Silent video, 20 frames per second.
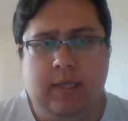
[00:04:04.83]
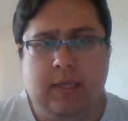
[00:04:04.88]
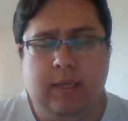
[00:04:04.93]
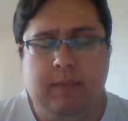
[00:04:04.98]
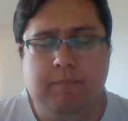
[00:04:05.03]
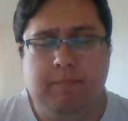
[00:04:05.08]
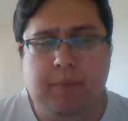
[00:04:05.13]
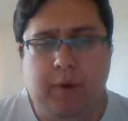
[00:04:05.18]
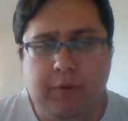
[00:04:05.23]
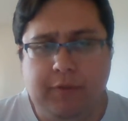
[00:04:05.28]

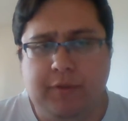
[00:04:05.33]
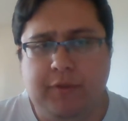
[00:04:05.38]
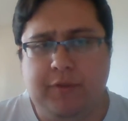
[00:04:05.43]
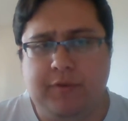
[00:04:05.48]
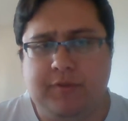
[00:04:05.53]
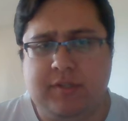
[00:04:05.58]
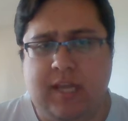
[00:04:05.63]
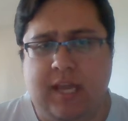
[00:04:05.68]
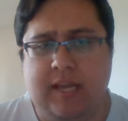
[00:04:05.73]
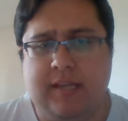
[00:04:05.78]
In both of
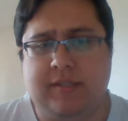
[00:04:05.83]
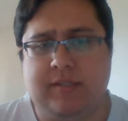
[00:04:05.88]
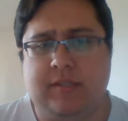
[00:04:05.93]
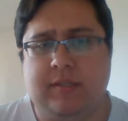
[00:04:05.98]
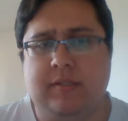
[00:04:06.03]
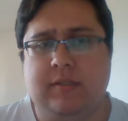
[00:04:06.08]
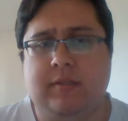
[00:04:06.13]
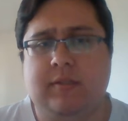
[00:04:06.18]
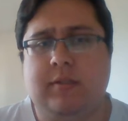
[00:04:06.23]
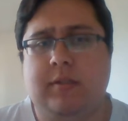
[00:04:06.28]
those
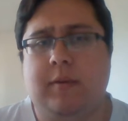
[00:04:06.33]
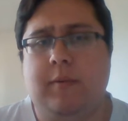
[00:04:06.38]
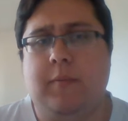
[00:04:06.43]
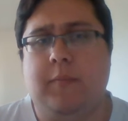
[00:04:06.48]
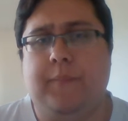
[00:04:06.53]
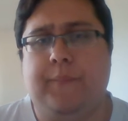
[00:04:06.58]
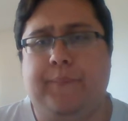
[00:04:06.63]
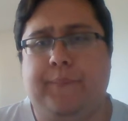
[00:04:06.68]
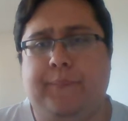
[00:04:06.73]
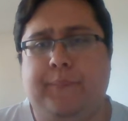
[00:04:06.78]
cases,
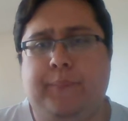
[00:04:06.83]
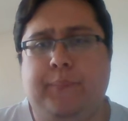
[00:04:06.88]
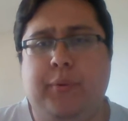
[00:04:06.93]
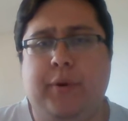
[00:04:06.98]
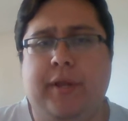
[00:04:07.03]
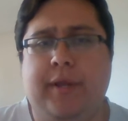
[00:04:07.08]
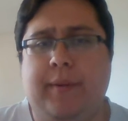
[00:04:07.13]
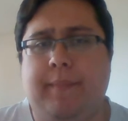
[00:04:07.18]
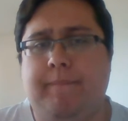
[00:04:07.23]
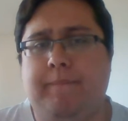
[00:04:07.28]

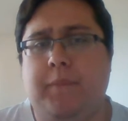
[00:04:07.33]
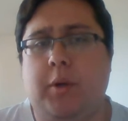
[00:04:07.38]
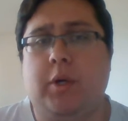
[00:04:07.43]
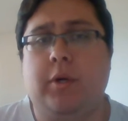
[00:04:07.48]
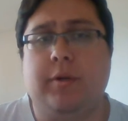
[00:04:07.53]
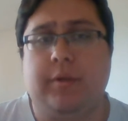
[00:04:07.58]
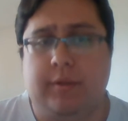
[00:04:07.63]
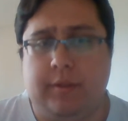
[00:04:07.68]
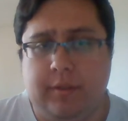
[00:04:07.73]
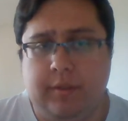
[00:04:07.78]
putting a
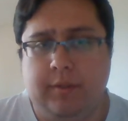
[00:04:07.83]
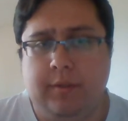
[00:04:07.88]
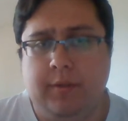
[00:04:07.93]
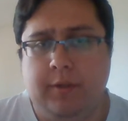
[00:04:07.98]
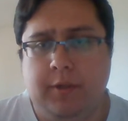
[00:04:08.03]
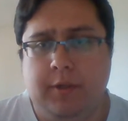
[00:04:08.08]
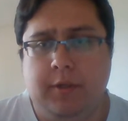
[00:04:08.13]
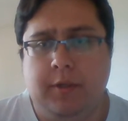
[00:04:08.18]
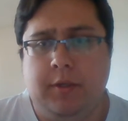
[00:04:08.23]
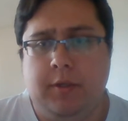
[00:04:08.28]
burden
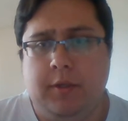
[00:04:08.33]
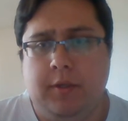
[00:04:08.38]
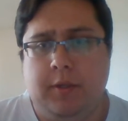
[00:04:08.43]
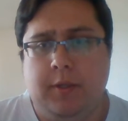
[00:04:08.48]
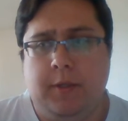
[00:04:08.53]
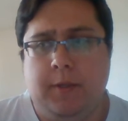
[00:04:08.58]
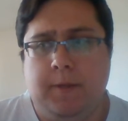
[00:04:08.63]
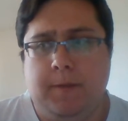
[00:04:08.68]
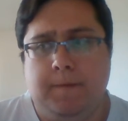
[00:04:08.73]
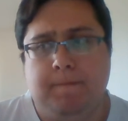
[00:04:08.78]

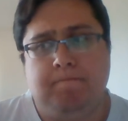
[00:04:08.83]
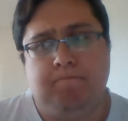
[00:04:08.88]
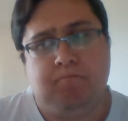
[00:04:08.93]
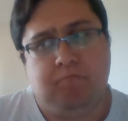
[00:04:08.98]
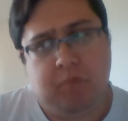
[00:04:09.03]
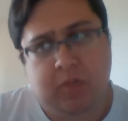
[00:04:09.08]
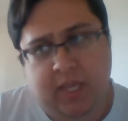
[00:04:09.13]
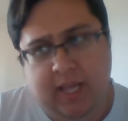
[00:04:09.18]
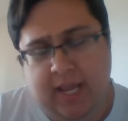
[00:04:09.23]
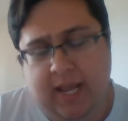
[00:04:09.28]

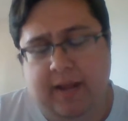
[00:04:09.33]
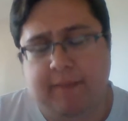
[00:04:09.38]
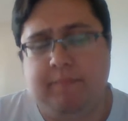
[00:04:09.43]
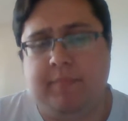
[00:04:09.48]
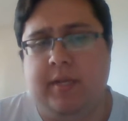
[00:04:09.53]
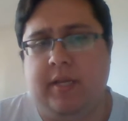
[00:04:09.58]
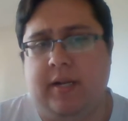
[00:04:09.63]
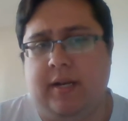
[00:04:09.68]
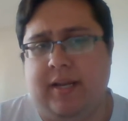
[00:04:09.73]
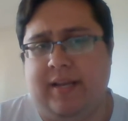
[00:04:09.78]
can
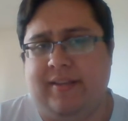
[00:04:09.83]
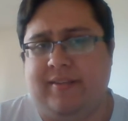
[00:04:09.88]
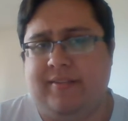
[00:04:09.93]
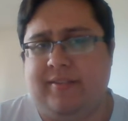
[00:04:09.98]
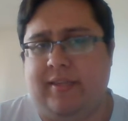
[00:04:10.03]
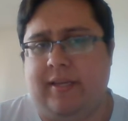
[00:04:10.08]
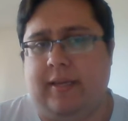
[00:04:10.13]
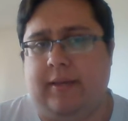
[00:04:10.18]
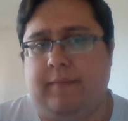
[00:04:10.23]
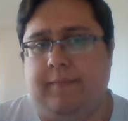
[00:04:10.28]
be a nice
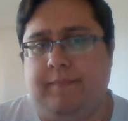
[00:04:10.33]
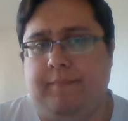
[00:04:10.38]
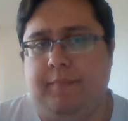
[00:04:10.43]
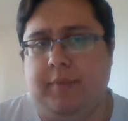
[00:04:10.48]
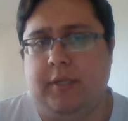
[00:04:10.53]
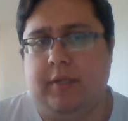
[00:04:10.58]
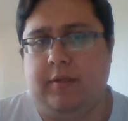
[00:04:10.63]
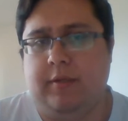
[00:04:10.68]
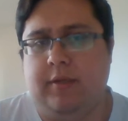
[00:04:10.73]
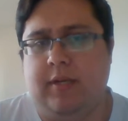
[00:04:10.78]
thing,
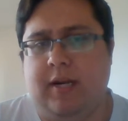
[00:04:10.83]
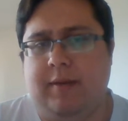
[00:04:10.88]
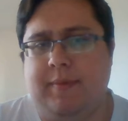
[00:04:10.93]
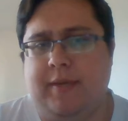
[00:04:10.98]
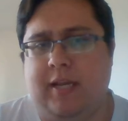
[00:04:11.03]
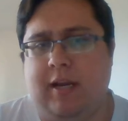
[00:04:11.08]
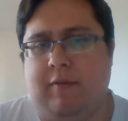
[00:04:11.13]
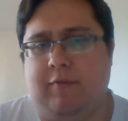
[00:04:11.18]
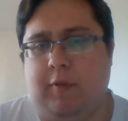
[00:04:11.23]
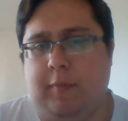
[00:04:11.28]
but you got to
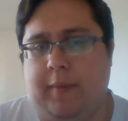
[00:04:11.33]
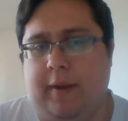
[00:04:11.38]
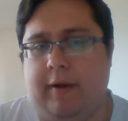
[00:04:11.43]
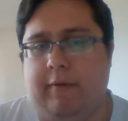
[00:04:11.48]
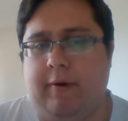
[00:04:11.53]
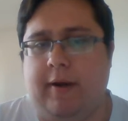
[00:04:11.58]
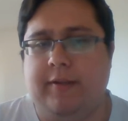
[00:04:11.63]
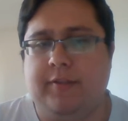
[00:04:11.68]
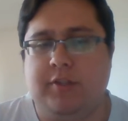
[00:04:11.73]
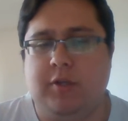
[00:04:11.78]
be careful about
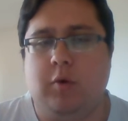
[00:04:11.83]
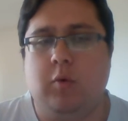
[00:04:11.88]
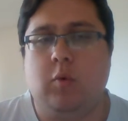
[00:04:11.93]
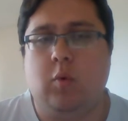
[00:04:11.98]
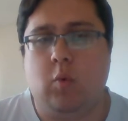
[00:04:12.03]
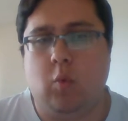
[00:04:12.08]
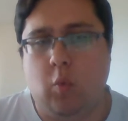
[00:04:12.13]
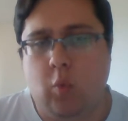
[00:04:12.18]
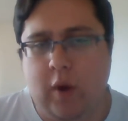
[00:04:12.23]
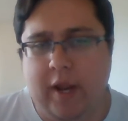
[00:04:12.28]
it, right?
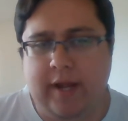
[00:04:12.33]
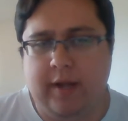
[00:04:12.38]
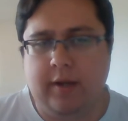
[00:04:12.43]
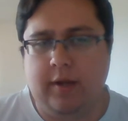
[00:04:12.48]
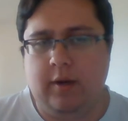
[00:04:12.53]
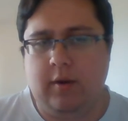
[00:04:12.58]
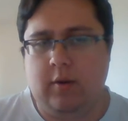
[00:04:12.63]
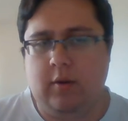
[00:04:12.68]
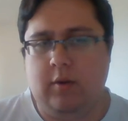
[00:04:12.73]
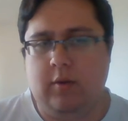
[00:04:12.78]

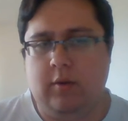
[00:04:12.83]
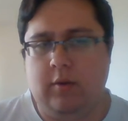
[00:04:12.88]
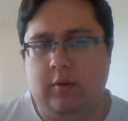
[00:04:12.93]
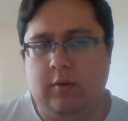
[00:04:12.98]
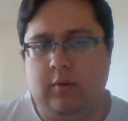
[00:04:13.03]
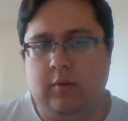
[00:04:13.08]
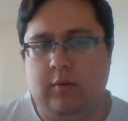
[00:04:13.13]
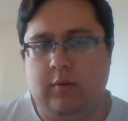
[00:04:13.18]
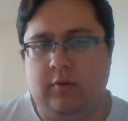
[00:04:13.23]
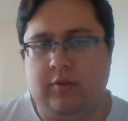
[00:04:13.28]

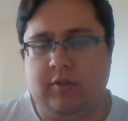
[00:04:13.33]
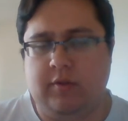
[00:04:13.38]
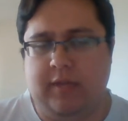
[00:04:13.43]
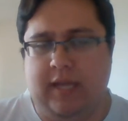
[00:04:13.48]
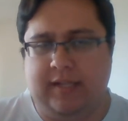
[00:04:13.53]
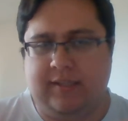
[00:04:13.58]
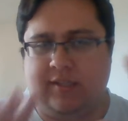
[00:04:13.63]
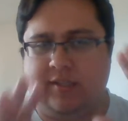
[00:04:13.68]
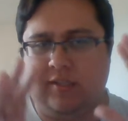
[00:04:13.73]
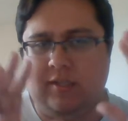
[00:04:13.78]
So
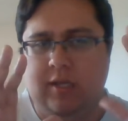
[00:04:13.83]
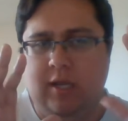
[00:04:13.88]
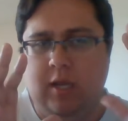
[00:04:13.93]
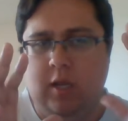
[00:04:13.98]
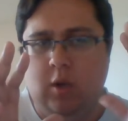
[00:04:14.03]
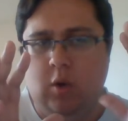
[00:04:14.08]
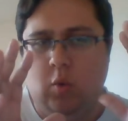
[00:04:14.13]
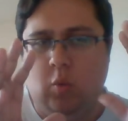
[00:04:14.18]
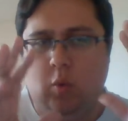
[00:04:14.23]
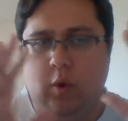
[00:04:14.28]
that's
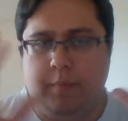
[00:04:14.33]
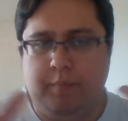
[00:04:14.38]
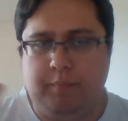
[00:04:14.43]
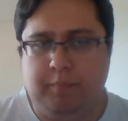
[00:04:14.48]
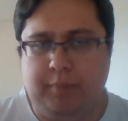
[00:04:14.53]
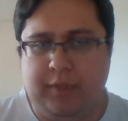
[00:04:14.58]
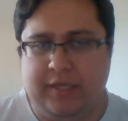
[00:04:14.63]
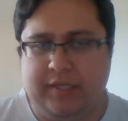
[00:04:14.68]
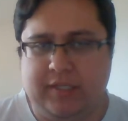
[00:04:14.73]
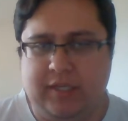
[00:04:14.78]

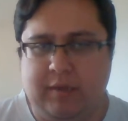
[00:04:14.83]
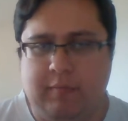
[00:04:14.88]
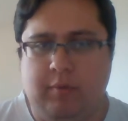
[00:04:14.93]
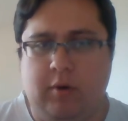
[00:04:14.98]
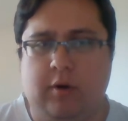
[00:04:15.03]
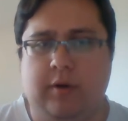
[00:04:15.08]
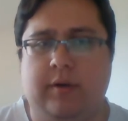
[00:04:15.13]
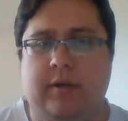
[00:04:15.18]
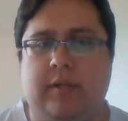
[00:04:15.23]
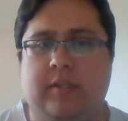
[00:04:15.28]
what placing a
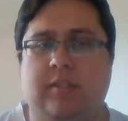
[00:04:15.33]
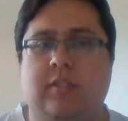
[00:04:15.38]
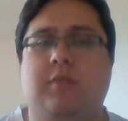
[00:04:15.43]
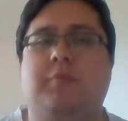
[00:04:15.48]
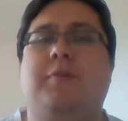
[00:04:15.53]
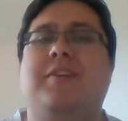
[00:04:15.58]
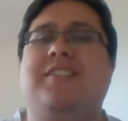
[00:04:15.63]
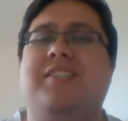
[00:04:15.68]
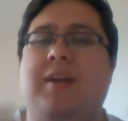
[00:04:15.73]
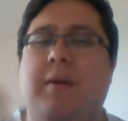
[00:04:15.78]
burden is.
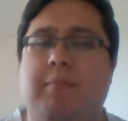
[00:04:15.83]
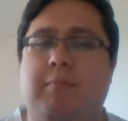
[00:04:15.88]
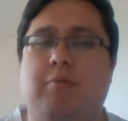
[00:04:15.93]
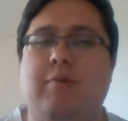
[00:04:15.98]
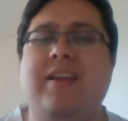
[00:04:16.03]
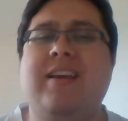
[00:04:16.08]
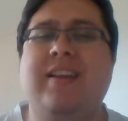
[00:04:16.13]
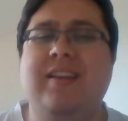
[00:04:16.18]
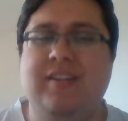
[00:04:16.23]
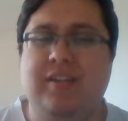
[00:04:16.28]
It's placing a
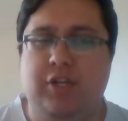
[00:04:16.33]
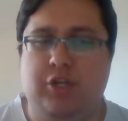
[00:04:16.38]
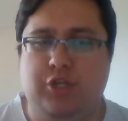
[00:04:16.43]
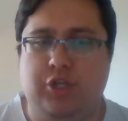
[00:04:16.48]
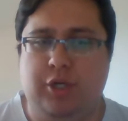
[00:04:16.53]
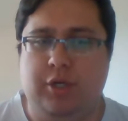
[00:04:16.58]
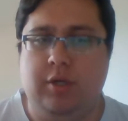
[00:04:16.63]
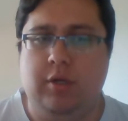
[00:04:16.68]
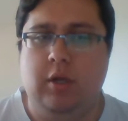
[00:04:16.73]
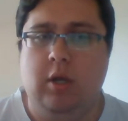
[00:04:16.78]

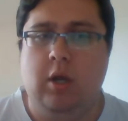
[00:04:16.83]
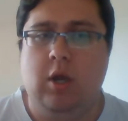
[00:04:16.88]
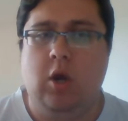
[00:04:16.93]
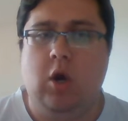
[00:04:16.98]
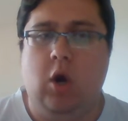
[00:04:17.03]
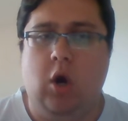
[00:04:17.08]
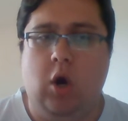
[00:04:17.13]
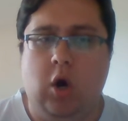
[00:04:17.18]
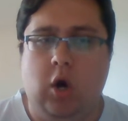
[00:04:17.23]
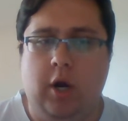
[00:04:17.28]
precondition
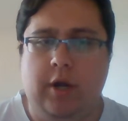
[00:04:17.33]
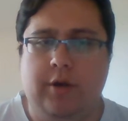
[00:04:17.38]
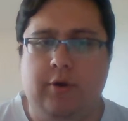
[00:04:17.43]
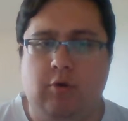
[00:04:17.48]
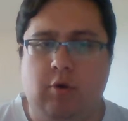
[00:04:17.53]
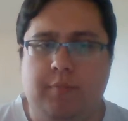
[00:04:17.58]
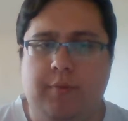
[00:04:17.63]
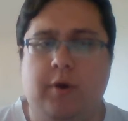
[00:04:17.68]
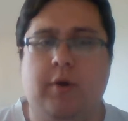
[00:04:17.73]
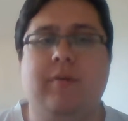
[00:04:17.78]
on
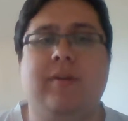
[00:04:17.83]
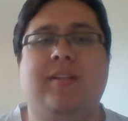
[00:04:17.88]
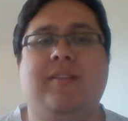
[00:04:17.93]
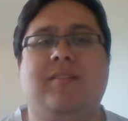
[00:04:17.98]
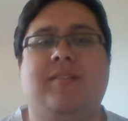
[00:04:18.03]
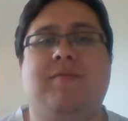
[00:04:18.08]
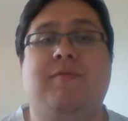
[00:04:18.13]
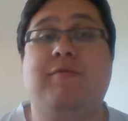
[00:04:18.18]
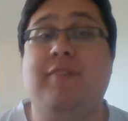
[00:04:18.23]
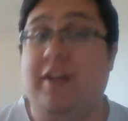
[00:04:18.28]
your
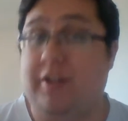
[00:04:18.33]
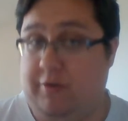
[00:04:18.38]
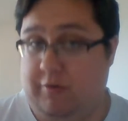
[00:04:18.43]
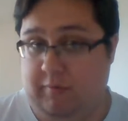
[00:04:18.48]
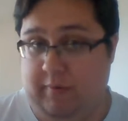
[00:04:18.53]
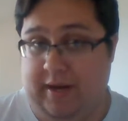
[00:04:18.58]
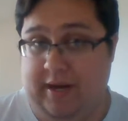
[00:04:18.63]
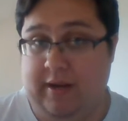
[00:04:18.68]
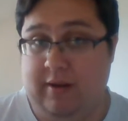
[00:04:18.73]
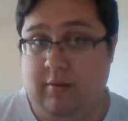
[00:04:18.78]
opponent's
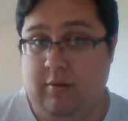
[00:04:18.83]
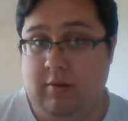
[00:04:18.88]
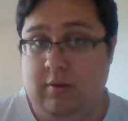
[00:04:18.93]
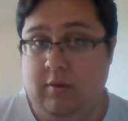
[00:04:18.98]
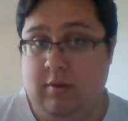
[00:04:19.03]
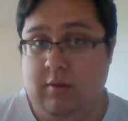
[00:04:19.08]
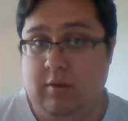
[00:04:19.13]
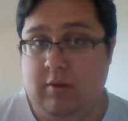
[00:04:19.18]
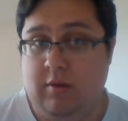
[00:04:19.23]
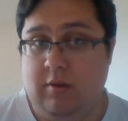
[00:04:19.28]
victory
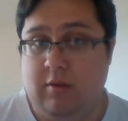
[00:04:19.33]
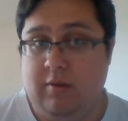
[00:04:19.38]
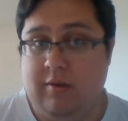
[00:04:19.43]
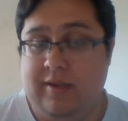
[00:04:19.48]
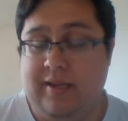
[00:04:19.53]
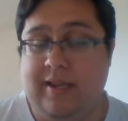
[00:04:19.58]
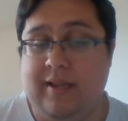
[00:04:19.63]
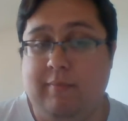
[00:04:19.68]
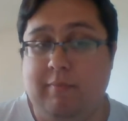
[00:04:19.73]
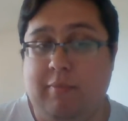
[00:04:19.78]

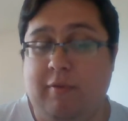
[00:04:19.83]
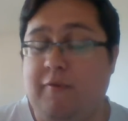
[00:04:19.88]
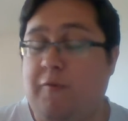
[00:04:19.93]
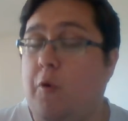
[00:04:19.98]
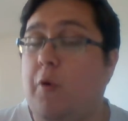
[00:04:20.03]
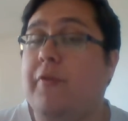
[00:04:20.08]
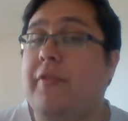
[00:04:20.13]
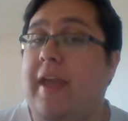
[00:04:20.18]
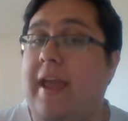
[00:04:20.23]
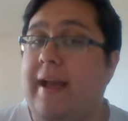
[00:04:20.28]

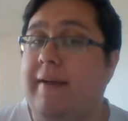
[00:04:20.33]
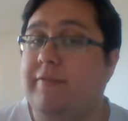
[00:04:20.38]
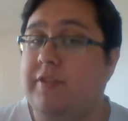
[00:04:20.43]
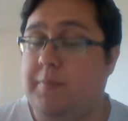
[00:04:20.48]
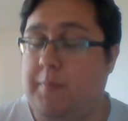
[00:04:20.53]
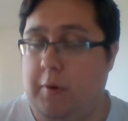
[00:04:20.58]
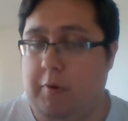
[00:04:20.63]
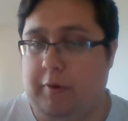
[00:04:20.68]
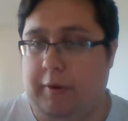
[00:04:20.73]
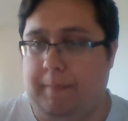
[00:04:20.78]
before they have
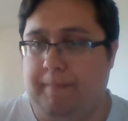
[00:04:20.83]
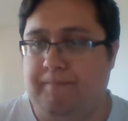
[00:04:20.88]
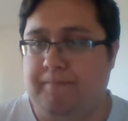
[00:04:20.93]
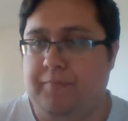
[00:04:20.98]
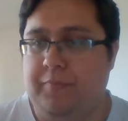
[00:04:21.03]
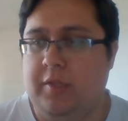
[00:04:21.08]
spoken.